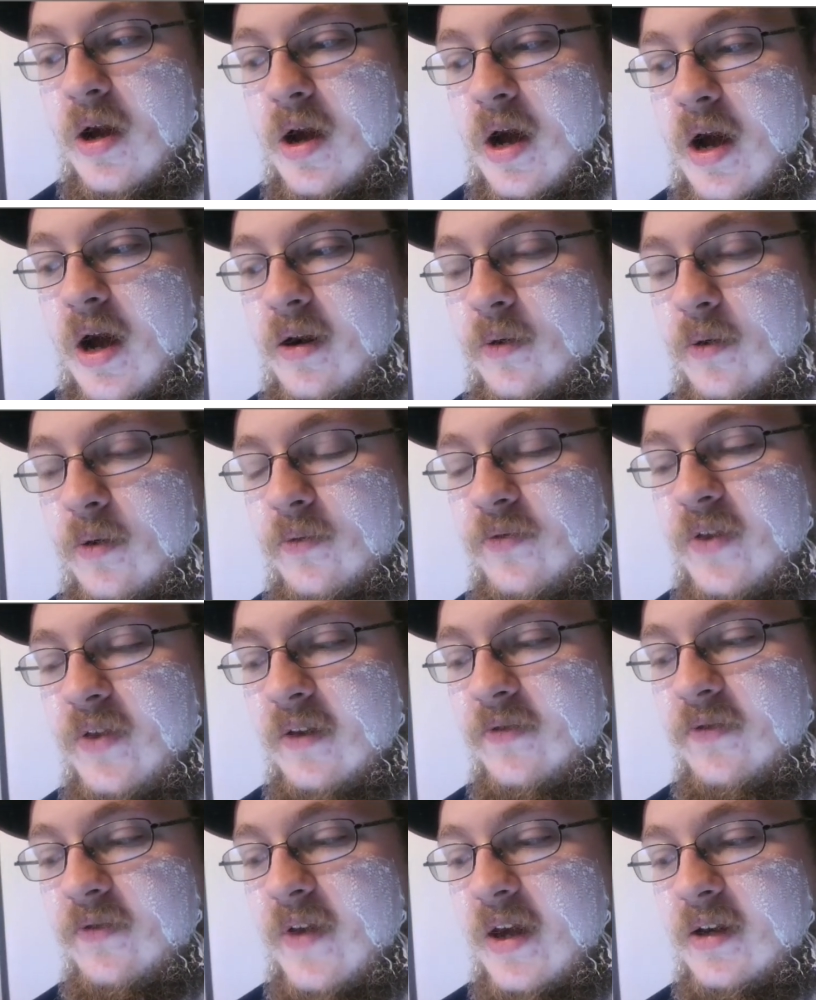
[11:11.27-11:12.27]
I don't
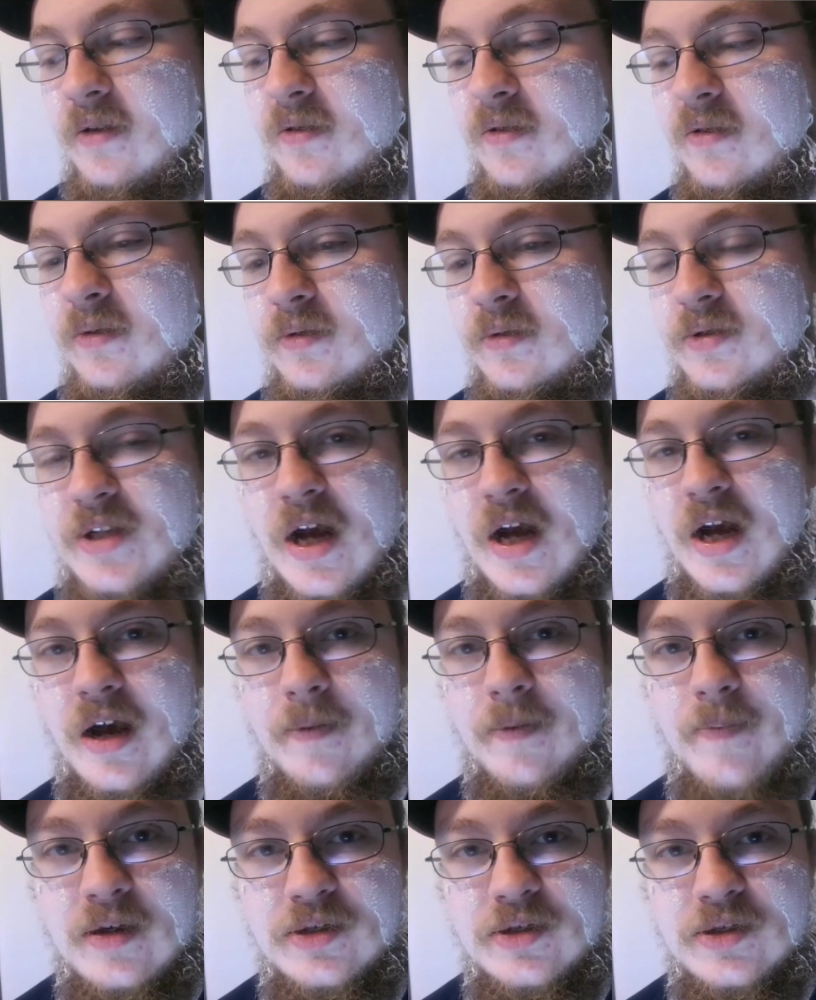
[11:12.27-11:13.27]
think they can
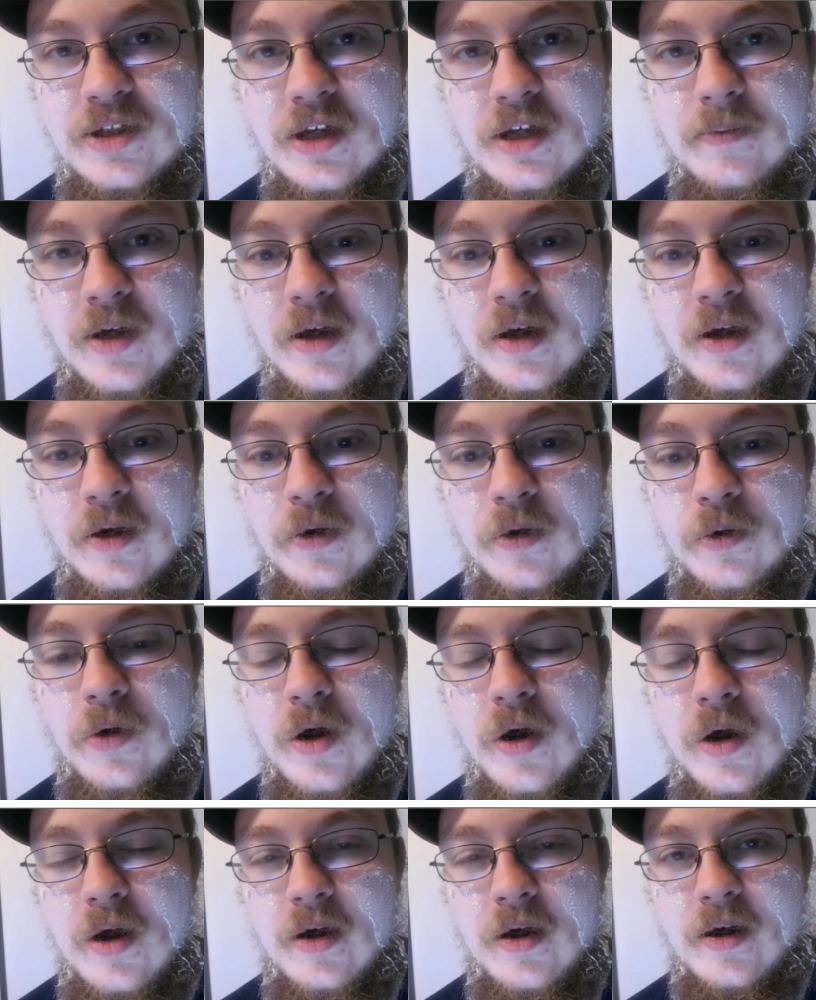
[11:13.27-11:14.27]
stop SMU,
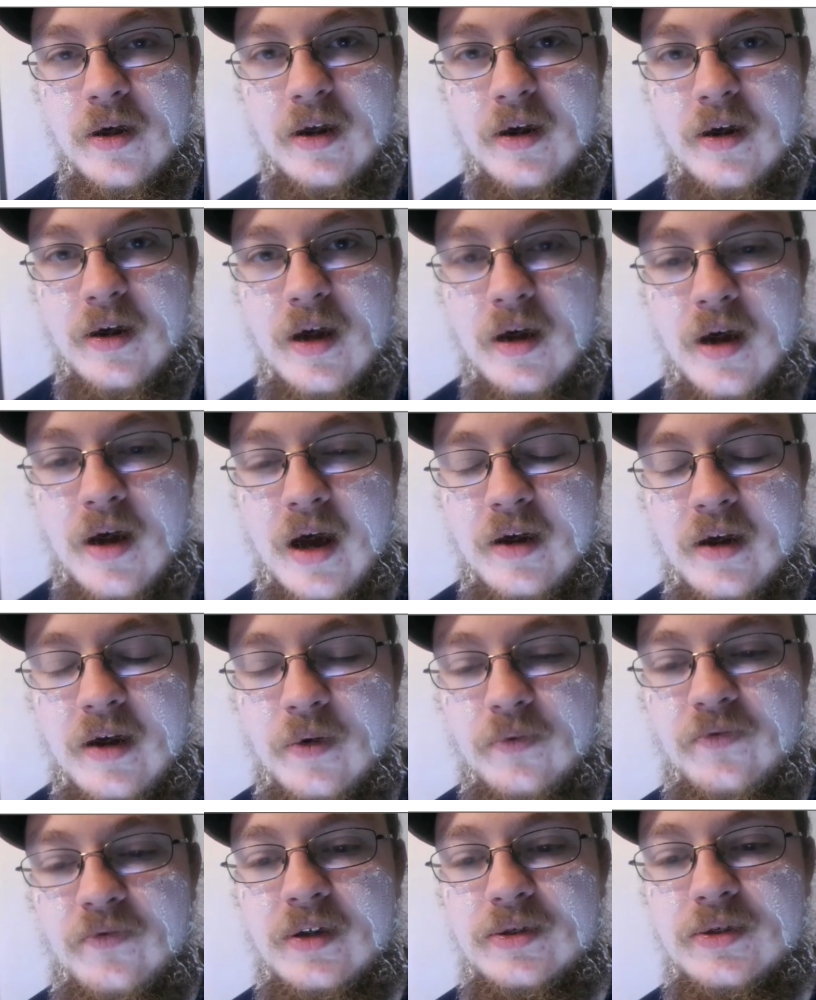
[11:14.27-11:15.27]
and I
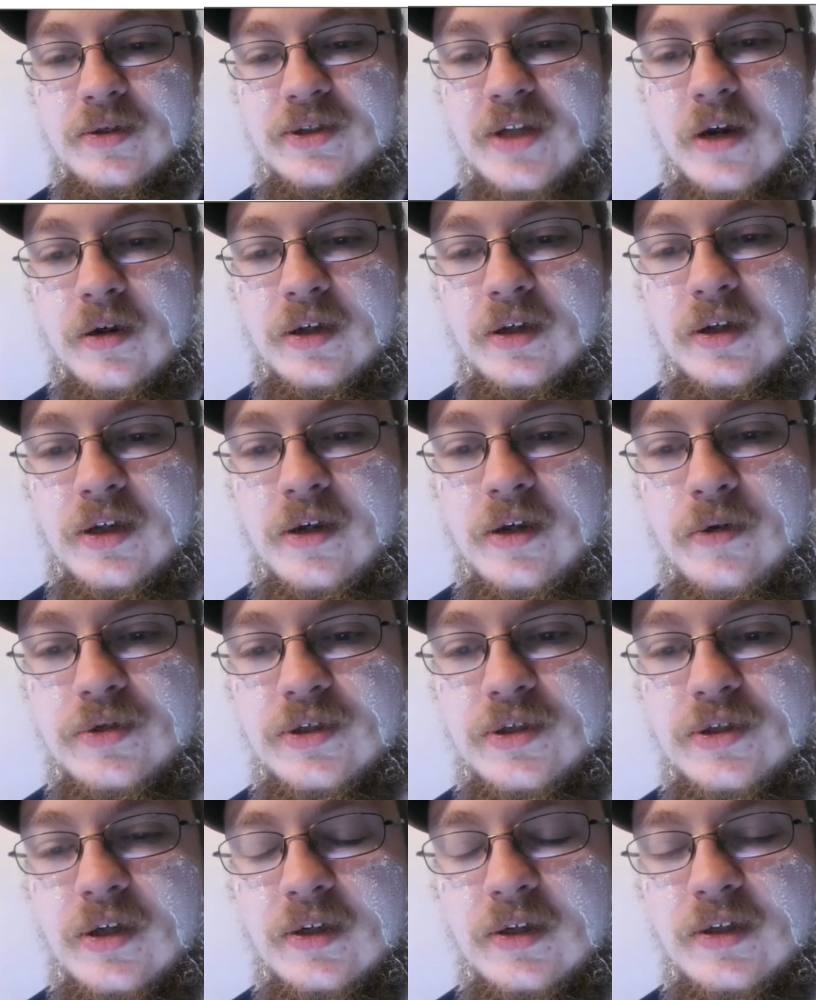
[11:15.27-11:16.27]
don't think
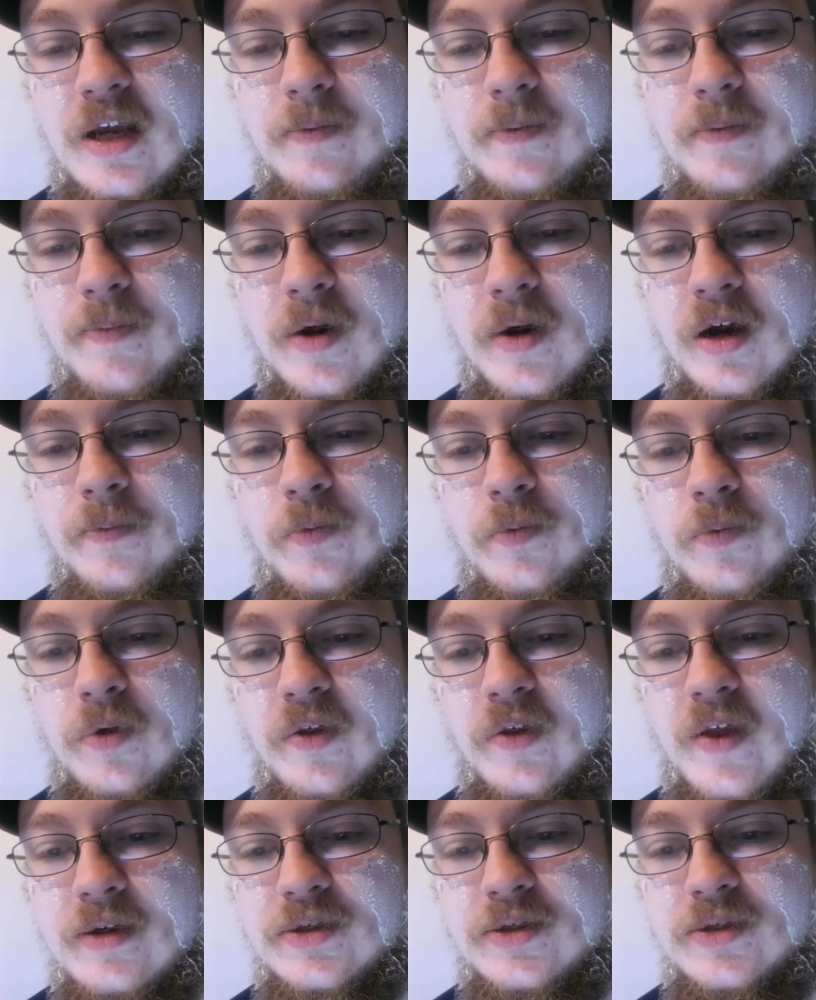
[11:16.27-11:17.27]
Syracuse can keep up
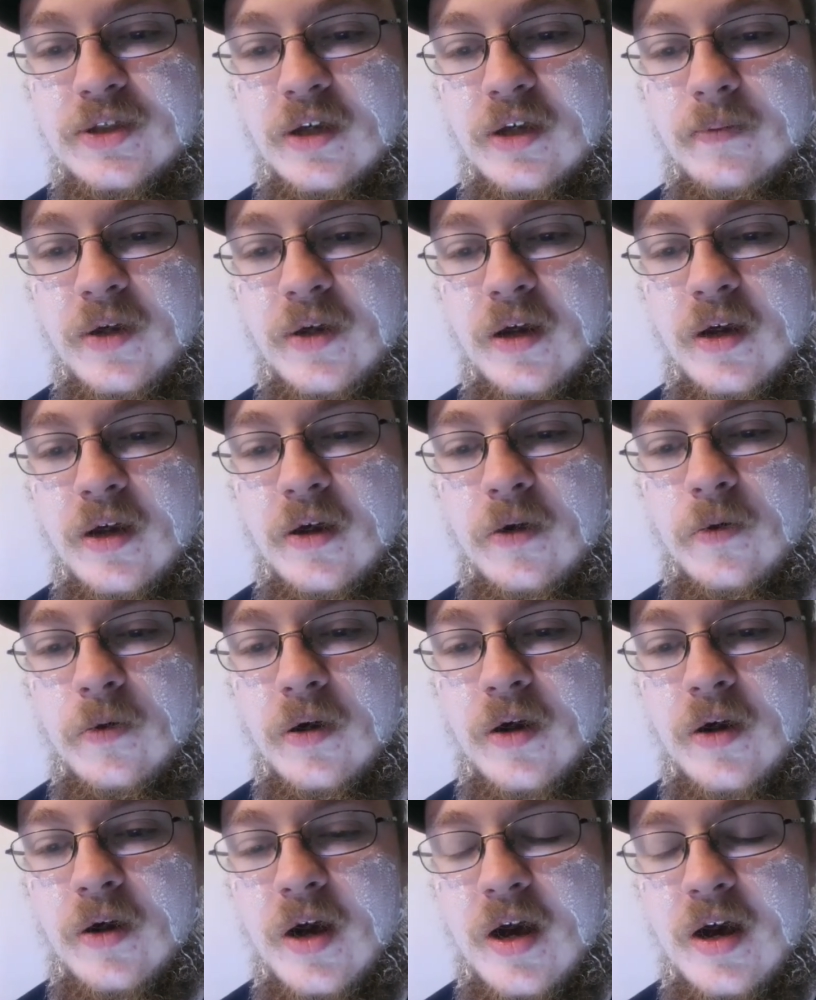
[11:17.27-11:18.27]
with SMU.